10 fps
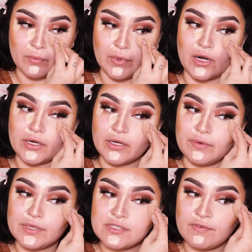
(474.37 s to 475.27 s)
We are gonna go
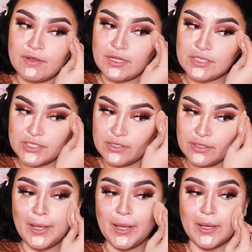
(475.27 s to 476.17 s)
into foundation,
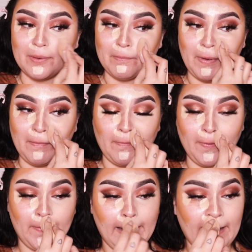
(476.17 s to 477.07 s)
but
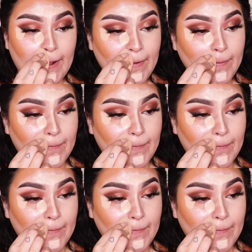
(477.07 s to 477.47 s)
for right now,